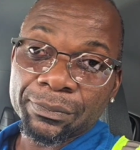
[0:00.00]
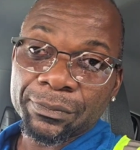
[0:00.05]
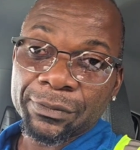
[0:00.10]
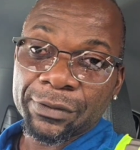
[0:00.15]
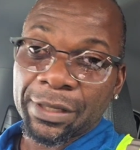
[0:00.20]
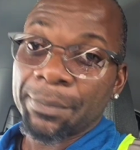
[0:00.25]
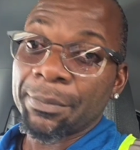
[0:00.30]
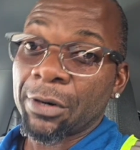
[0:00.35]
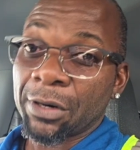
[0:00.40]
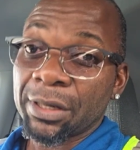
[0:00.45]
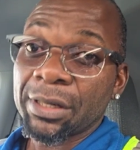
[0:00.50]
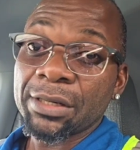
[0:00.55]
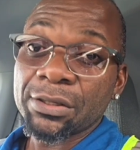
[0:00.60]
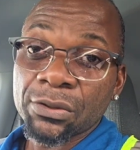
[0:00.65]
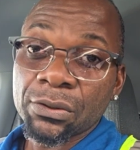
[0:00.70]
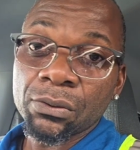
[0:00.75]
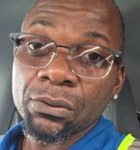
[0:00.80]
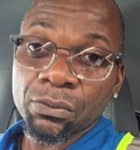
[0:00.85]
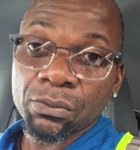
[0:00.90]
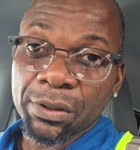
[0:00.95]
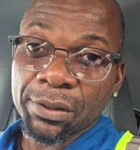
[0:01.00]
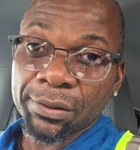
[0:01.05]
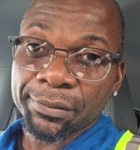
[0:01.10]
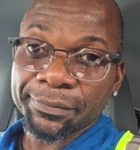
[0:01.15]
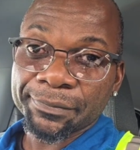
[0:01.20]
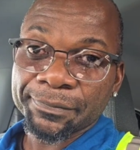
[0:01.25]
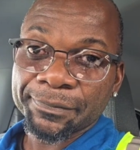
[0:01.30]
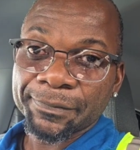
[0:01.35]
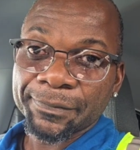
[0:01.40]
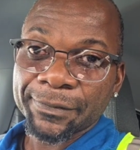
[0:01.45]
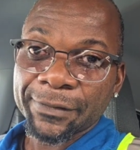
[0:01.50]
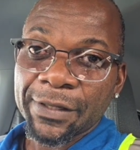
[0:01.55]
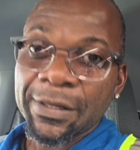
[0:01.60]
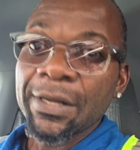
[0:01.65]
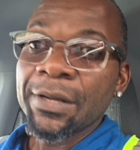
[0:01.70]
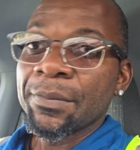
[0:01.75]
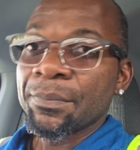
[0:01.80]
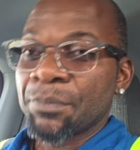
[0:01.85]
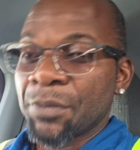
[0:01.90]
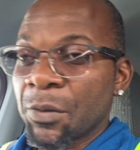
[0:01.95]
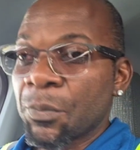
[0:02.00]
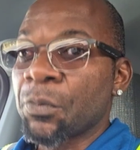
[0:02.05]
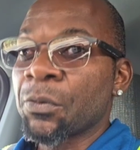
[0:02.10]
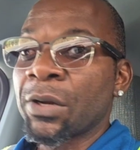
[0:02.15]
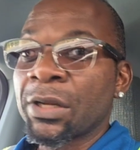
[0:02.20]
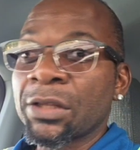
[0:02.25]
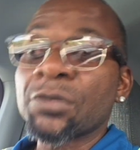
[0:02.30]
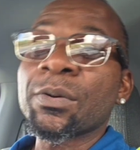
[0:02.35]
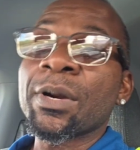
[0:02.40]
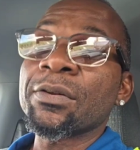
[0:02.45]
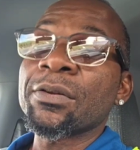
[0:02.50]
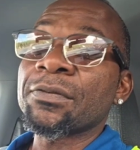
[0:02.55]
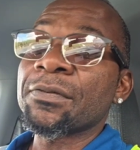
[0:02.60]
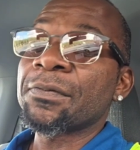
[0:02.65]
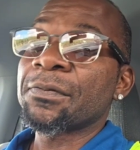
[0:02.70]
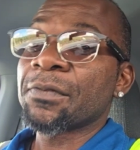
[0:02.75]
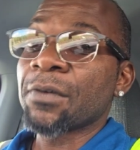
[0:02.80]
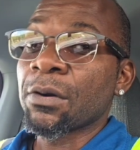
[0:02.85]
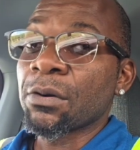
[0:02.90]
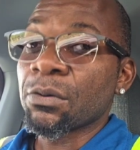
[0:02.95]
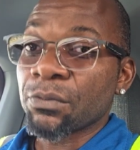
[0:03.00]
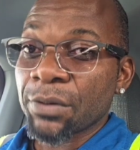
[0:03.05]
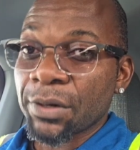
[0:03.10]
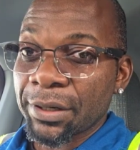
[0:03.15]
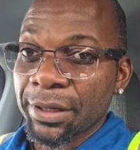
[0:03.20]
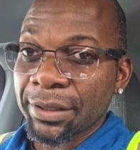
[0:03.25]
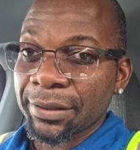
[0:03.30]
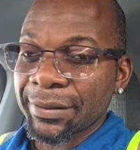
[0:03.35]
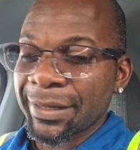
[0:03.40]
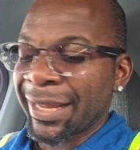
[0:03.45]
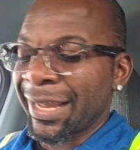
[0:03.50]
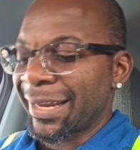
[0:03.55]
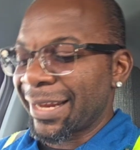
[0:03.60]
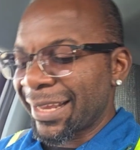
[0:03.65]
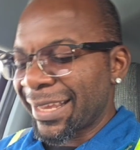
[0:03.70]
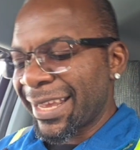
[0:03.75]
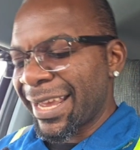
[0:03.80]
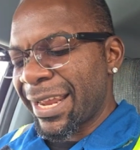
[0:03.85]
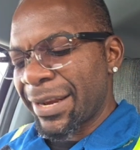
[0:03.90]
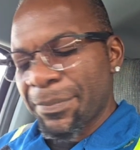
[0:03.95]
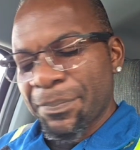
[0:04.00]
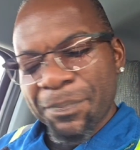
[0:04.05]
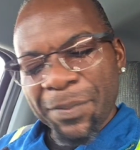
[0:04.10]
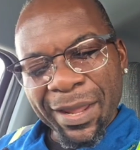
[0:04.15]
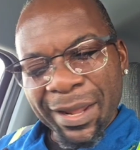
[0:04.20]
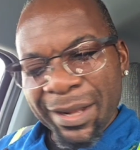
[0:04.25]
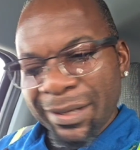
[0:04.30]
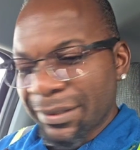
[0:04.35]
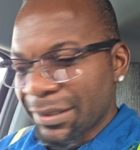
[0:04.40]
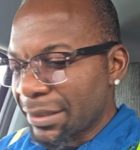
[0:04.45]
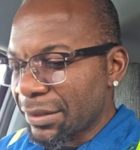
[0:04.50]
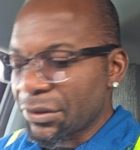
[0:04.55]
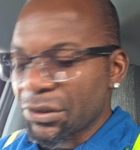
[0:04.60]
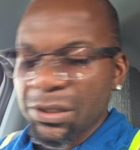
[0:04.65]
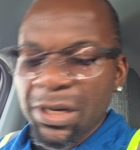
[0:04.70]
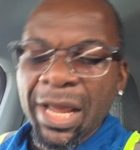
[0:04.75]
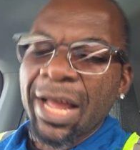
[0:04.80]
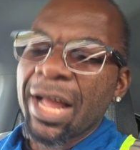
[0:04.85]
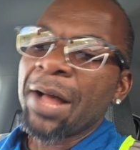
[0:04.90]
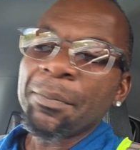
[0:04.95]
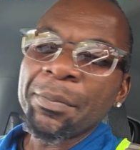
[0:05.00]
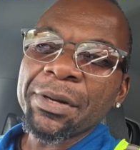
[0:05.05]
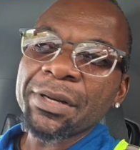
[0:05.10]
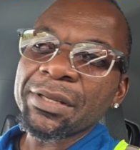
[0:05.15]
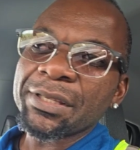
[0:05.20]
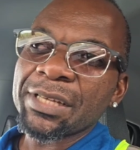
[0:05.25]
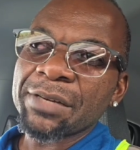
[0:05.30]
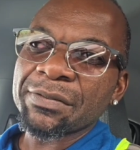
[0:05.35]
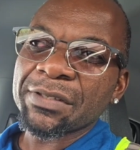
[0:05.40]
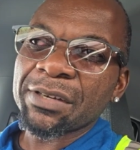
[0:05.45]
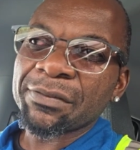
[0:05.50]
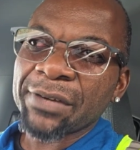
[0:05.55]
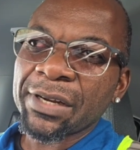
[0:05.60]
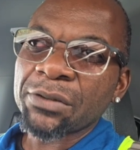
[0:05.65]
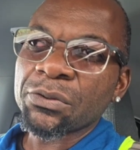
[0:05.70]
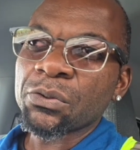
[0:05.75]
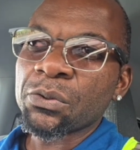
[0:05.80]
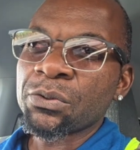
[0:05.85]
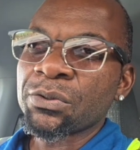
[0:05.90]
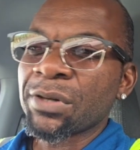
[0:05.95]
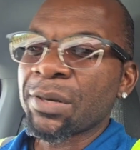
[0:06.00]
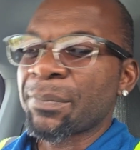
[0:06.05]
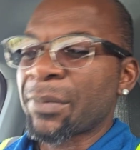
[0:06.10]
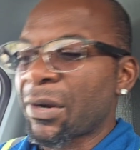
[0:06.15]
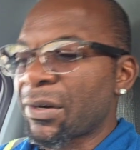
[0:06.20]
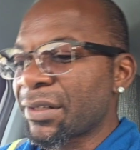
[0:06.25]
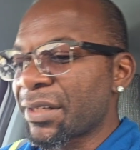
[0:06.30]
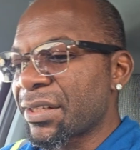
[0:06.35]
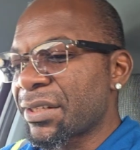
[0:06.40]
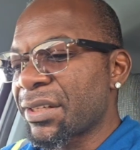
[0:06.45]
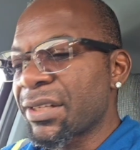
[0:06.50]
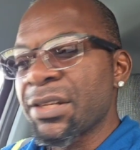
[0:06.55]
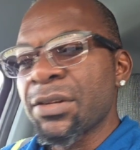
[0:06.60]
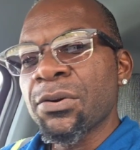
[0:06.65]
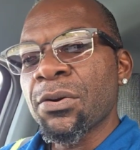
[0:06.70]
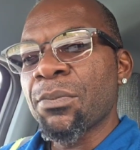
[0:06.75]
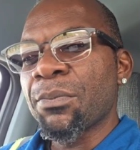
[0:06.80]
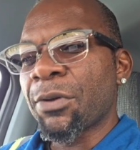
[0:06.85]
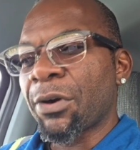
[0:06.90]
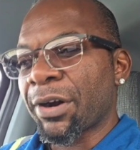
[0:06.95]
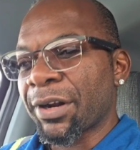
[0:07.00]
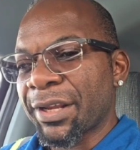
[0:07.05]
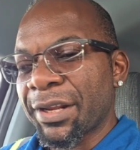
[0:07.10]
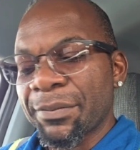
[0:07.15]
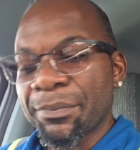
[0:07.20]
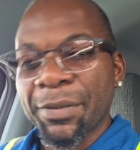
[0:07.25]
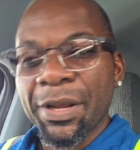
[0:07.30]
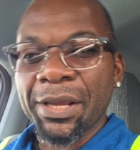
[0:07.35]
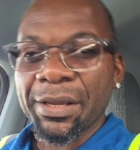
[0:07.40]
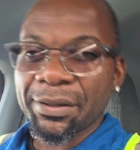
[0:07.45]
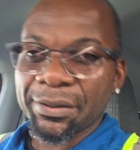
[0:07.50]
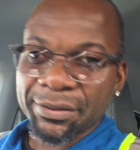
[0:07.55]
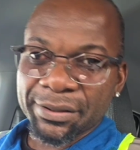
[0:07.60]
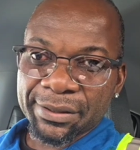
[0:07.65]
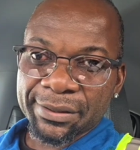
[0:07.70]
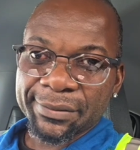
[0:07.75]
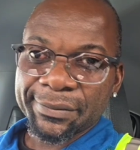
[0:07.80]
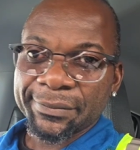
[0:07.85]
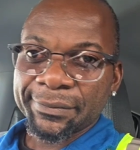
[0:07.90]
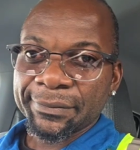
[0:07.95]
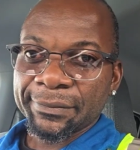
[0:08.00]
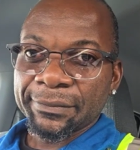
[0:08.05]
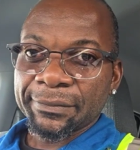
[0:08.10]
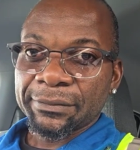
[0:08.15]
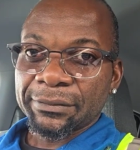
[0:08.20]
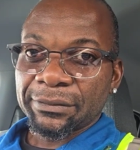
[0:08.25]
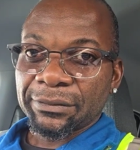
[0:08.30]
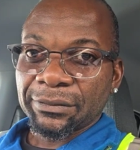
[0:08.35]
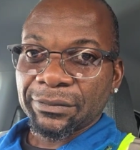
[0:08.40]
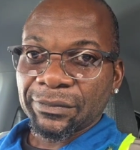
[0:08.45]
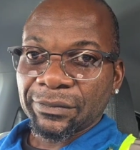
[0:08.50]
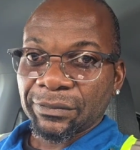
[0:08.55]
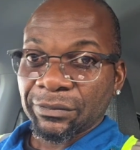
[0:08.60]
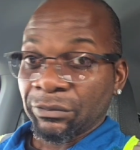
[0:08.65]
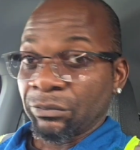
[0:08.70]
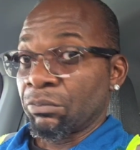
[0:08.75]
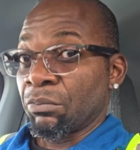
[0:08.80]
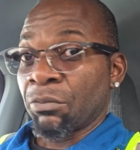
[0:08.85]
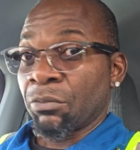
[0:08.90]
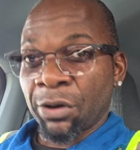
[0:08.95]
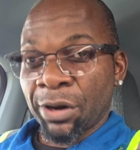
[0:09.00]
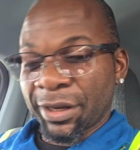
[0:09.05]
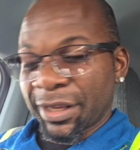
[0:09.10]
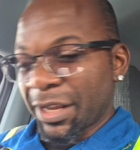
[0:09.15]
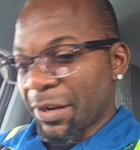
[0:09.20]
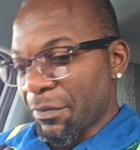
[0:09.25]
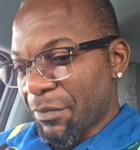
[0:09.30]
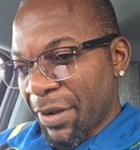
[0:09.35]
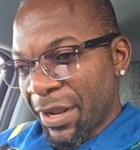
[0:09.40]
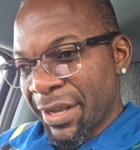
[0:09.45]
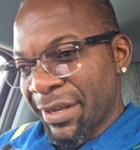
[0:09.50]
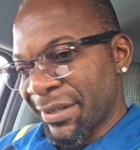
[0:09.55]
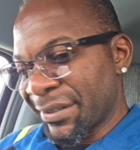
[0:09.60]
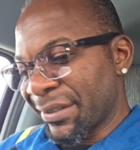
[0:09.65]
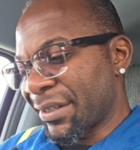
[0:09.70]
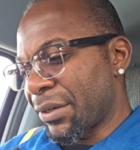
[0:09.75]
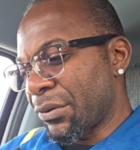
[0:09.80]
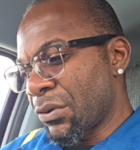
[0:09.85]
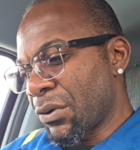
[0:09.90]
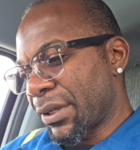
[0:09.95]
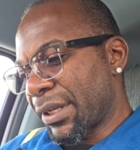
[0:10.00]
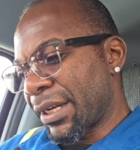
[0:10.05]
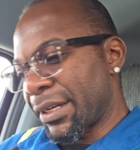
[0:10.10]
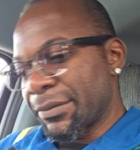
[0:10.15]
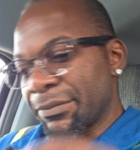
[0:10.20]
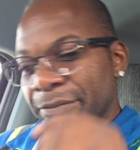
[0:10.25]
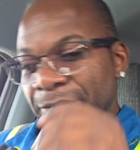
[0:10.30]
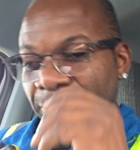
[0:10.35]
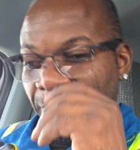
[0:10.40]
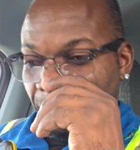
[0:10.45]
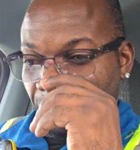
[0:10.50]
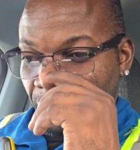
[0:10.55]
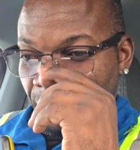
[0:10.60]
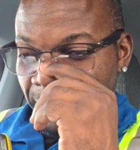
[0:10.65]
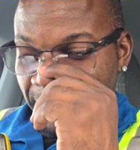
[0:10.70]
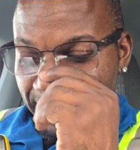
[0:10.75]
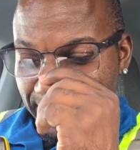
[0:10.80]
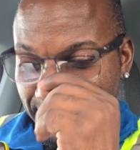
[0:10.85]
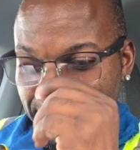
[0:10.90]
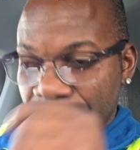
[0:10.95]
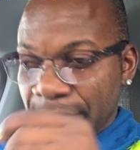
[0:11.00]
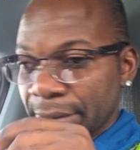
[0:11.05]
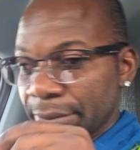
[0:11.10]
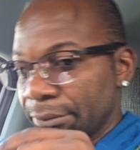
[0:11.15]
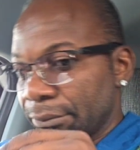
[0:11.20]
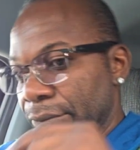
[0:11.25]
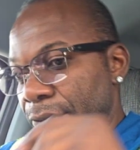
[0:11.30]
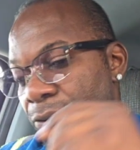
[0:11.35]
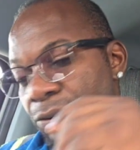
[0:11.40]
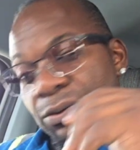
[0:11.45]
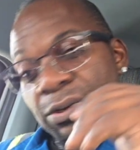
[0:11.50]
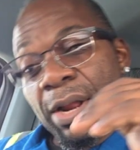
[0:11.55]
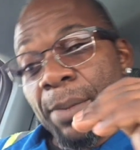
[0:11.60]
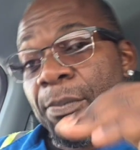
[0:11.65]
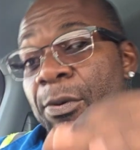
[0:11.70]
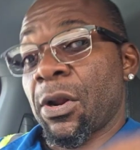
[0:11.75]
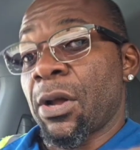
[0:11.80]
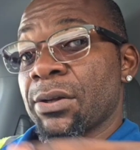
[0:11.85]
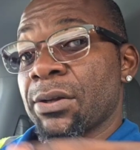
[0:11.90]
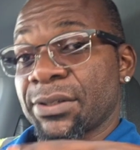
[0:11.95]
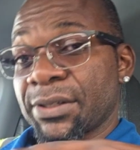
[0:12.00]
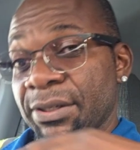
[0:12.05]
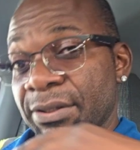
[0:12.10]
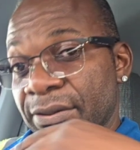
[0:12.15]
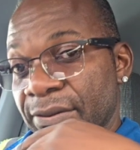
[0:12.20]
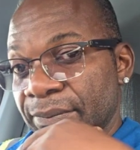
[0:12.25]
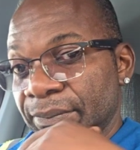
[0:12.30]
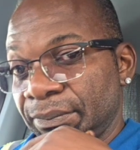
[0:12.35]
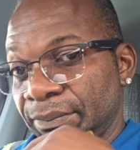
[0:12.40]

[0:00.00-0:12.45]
The market is going to run. People are trying to front run it. And again, pay attention. How many times have I told you about these little market makers? Market makers, they look at, let's see, stop losses.